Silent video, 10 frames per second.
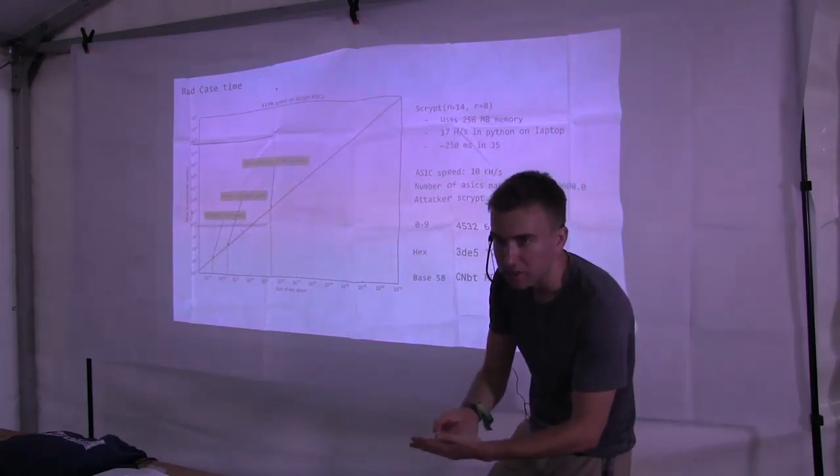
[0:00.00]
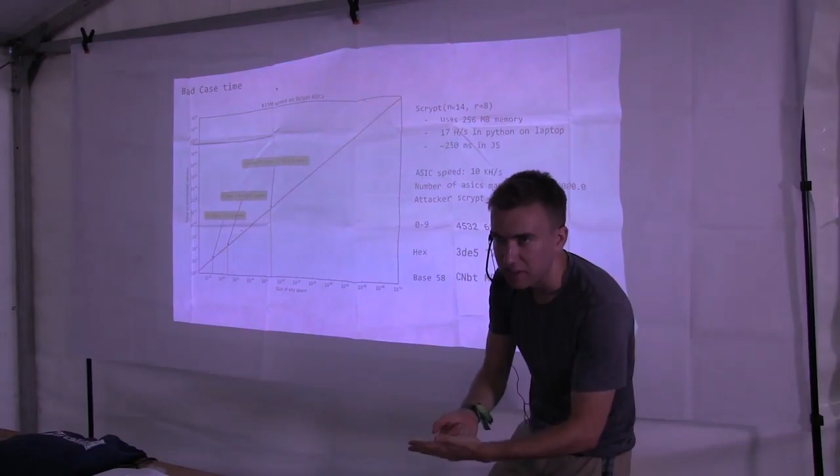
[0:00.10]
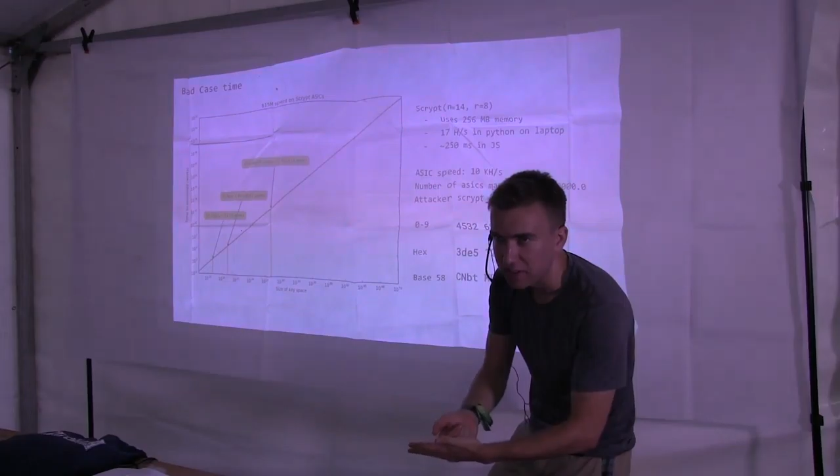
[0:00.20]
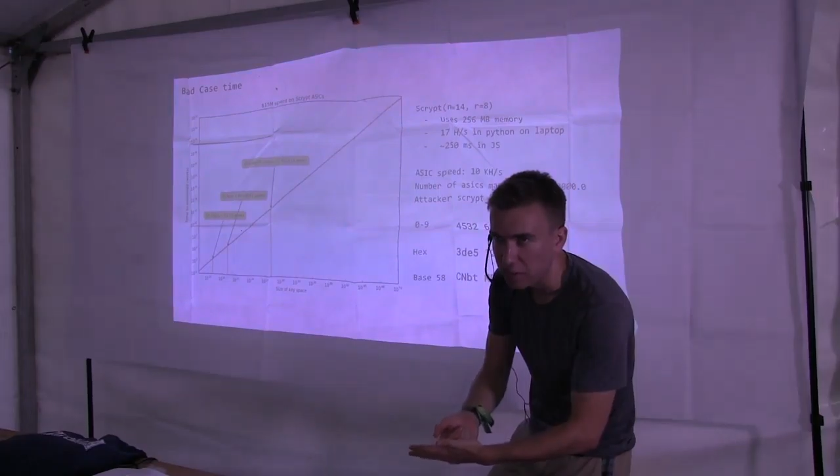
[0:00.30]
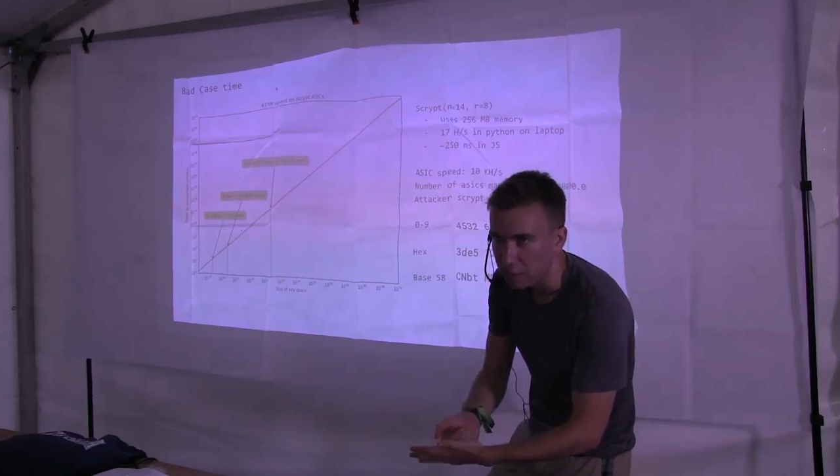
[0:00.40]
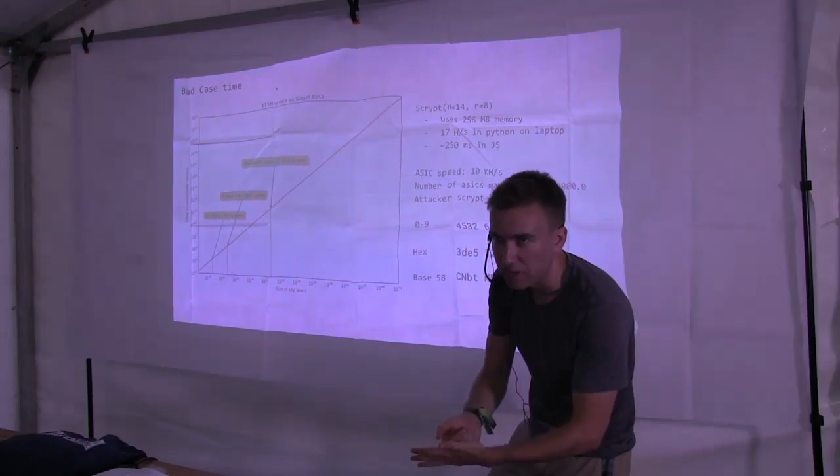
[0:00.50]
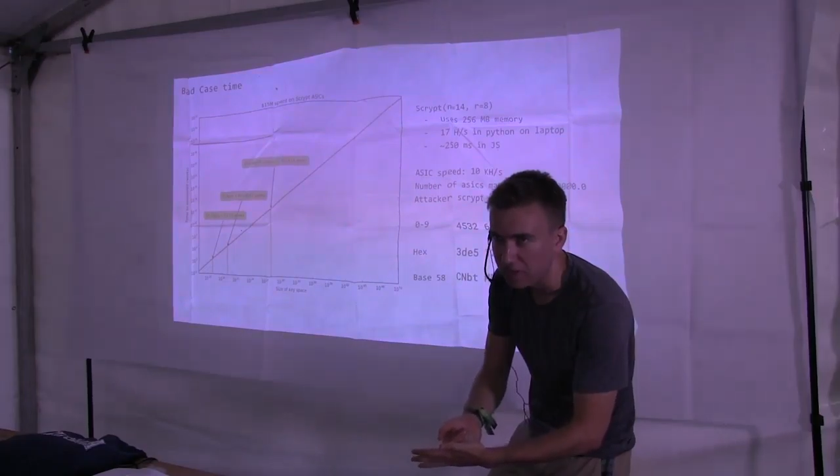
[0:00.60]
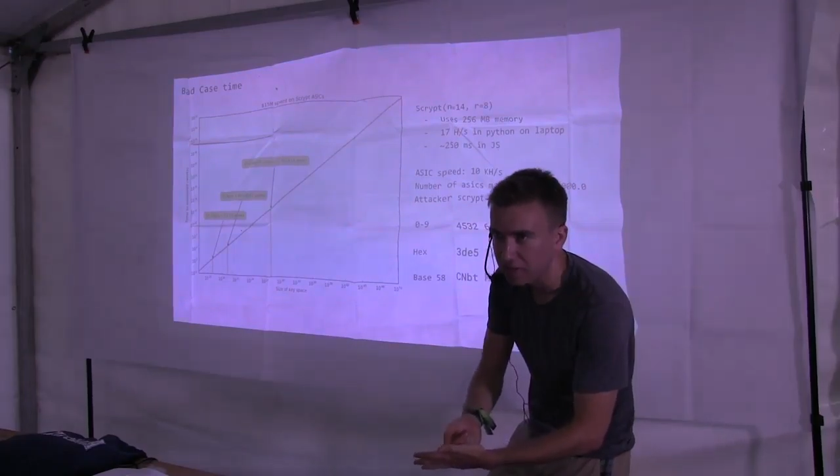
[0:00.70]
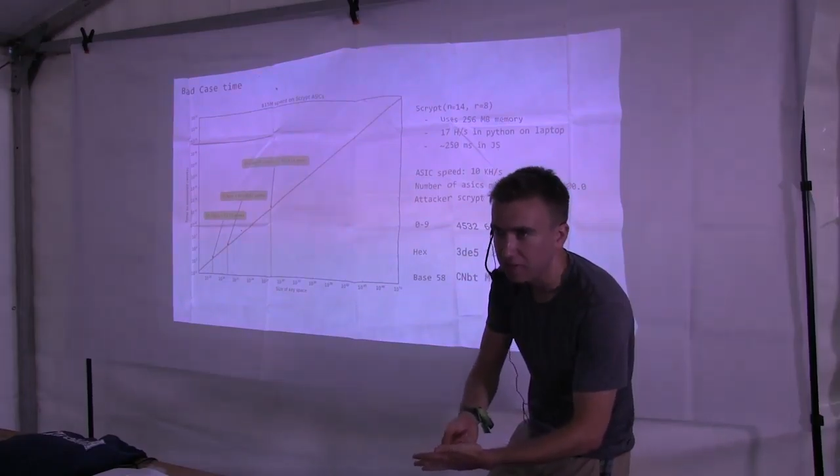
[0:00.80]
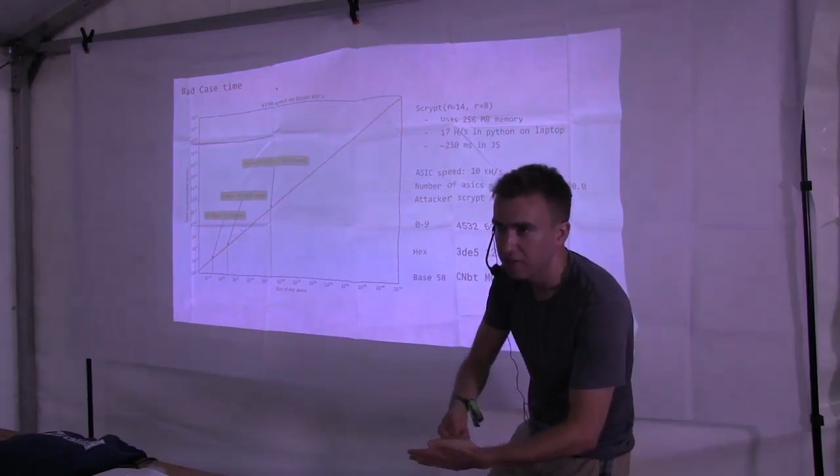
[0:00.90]
the key
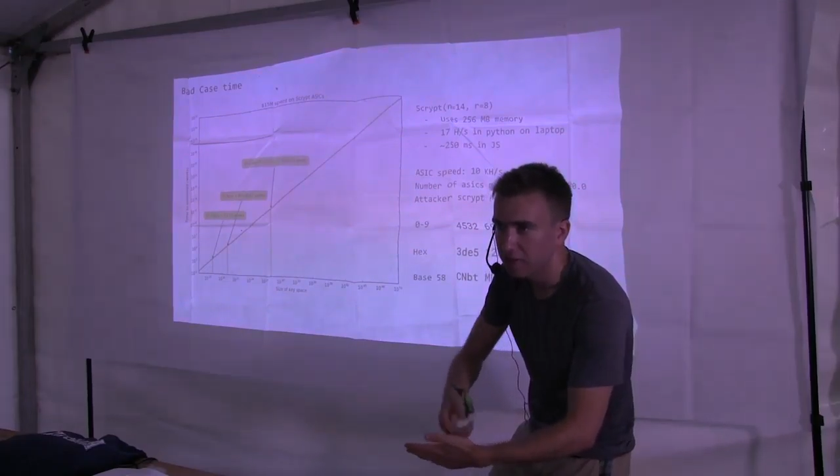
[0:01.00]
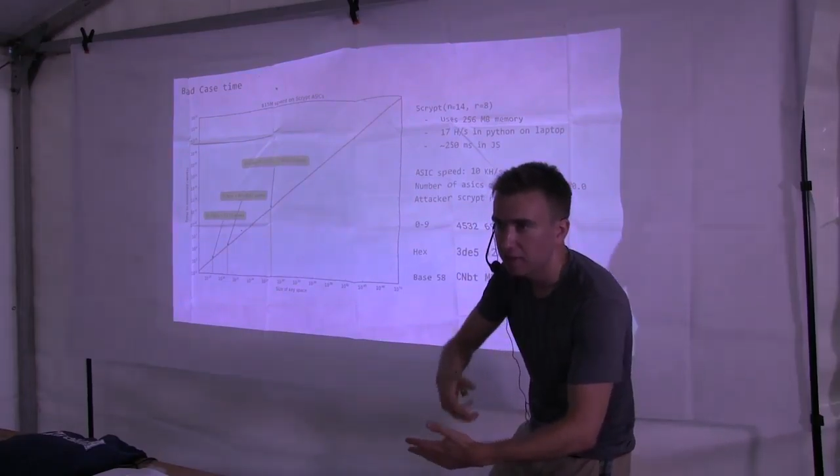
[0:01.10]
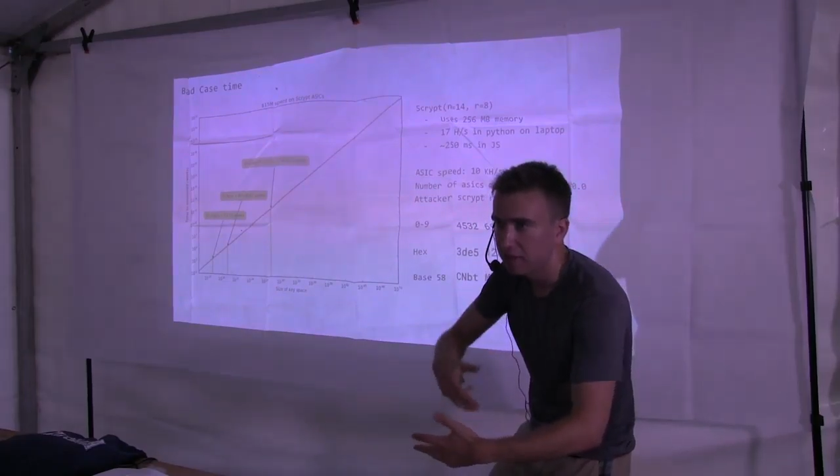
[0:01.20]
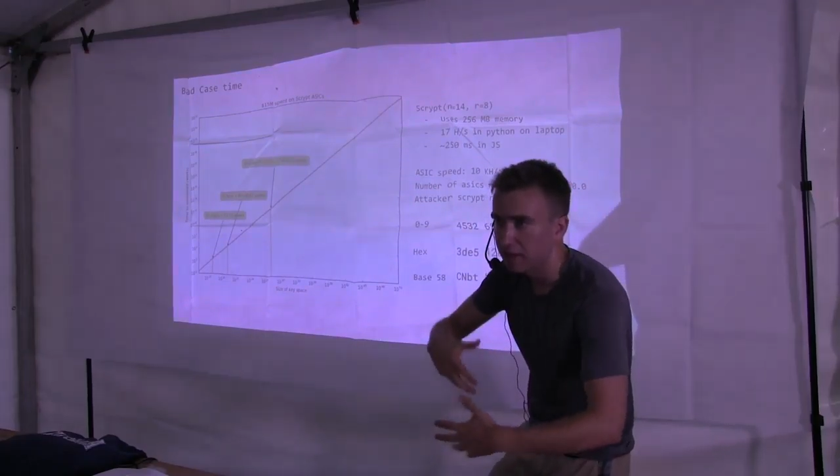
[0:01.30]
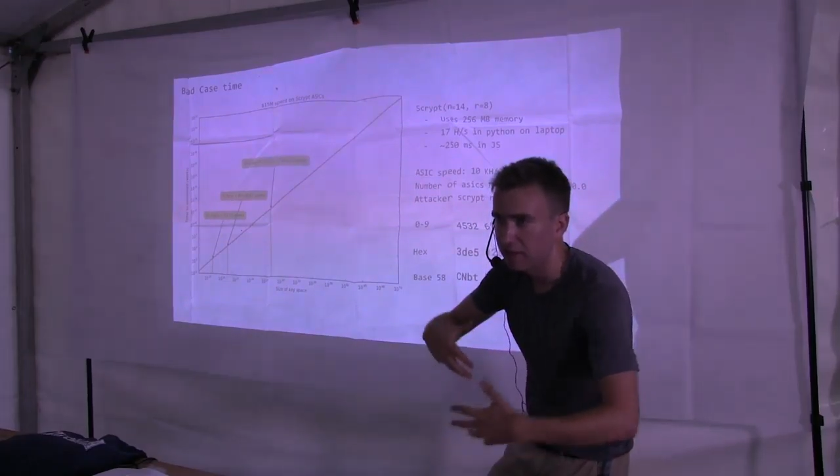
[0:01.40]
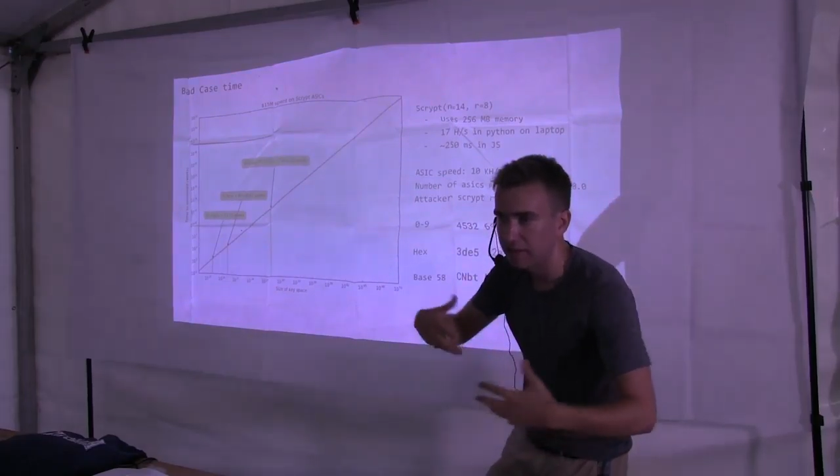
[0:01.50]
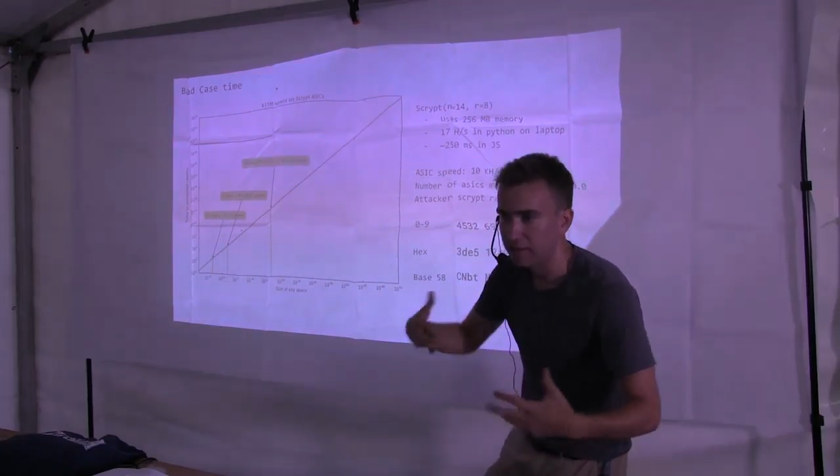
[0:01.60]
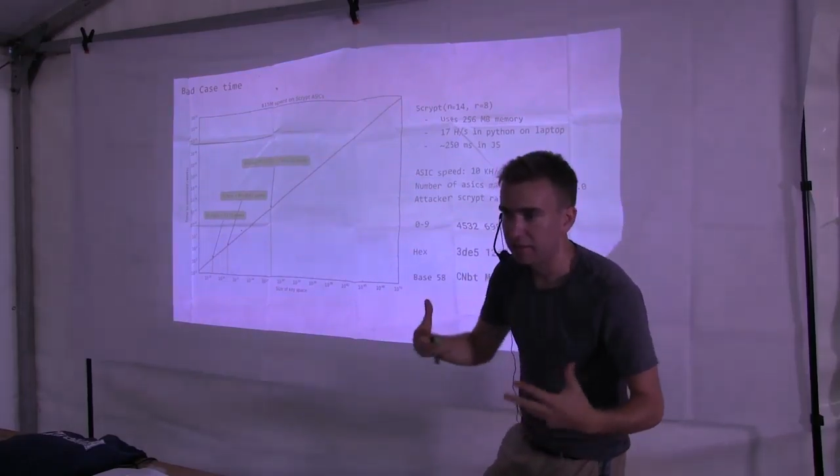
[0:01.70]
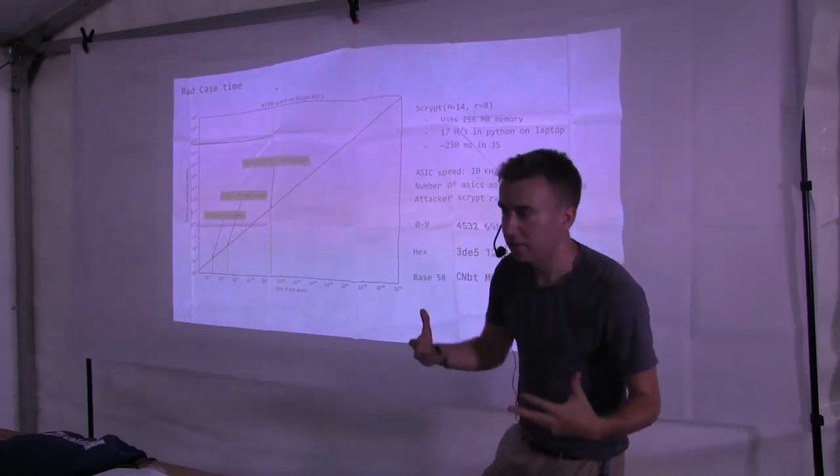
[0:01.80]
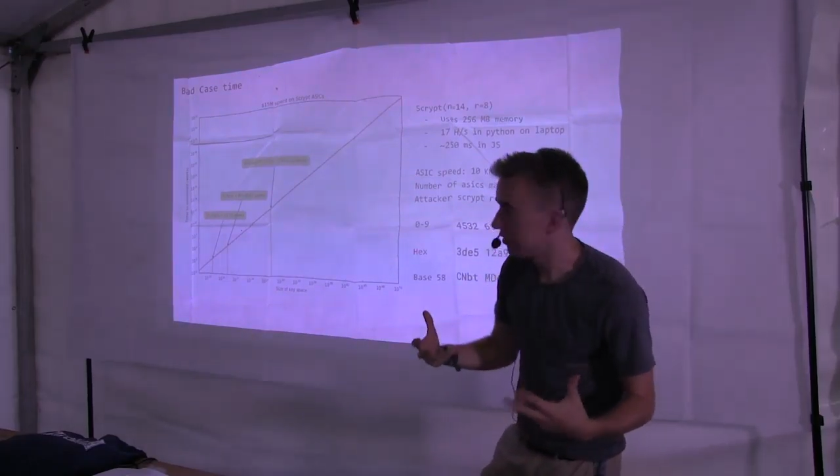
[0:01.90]
space that this